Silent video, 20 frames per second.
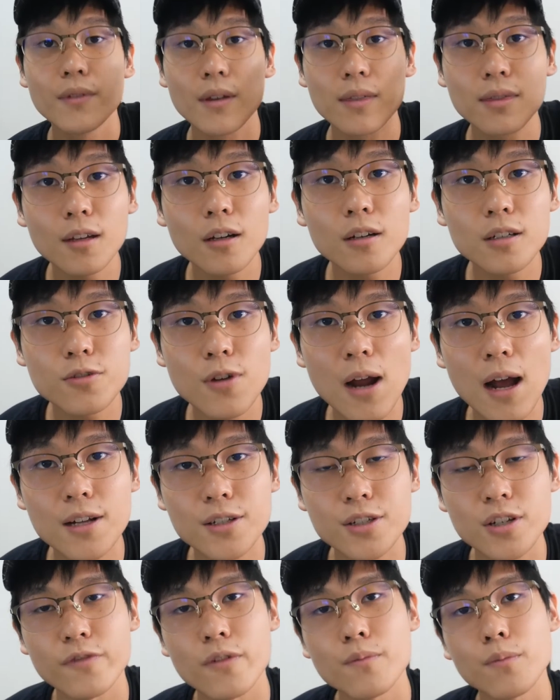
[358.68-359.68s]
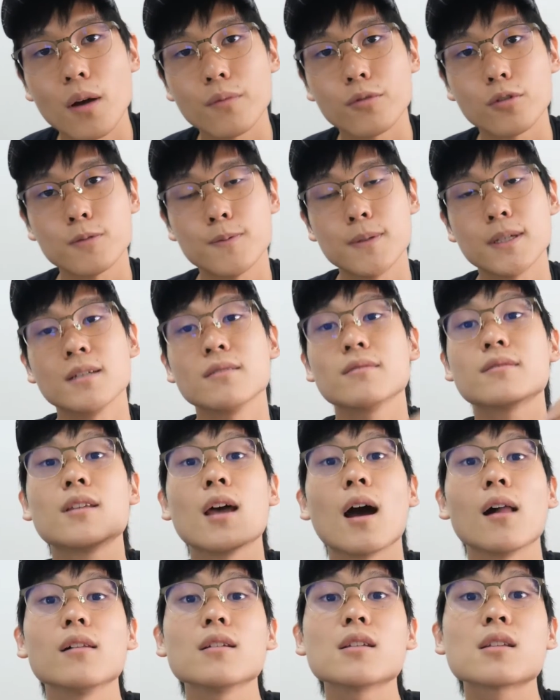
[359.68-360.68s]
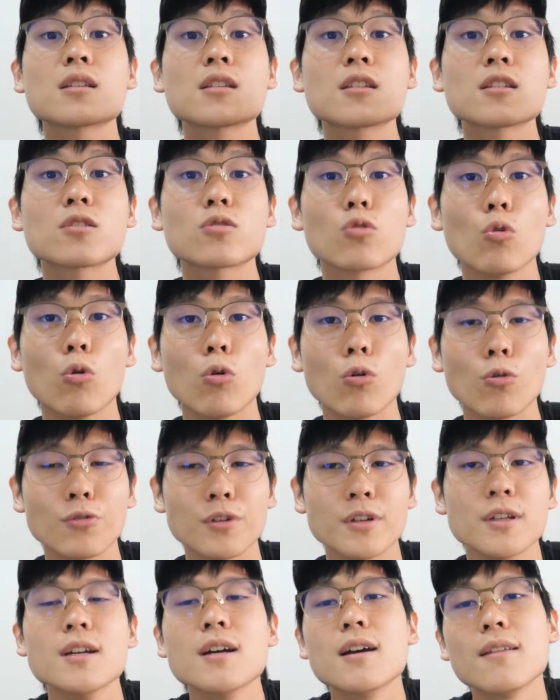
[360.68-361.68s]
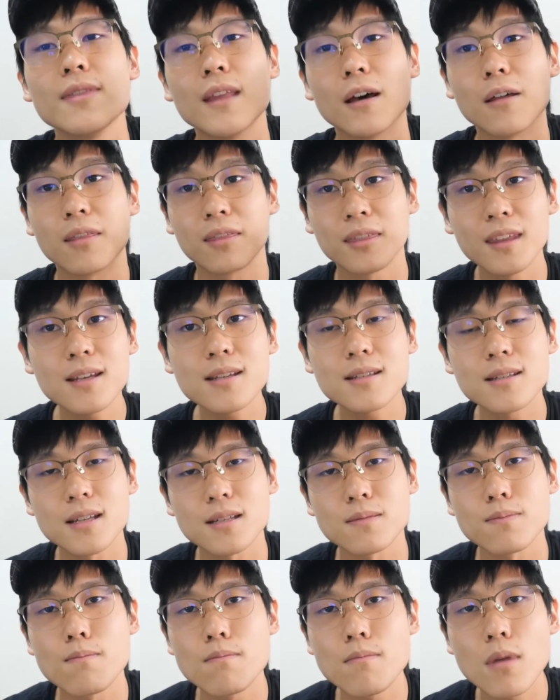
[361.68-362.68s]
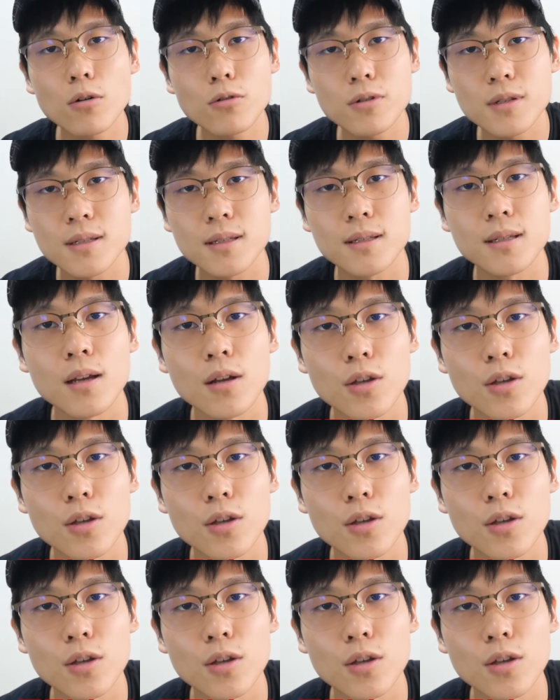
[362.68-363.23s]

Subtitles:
The third strategy of impromptu speaking, tell a story. Now this is most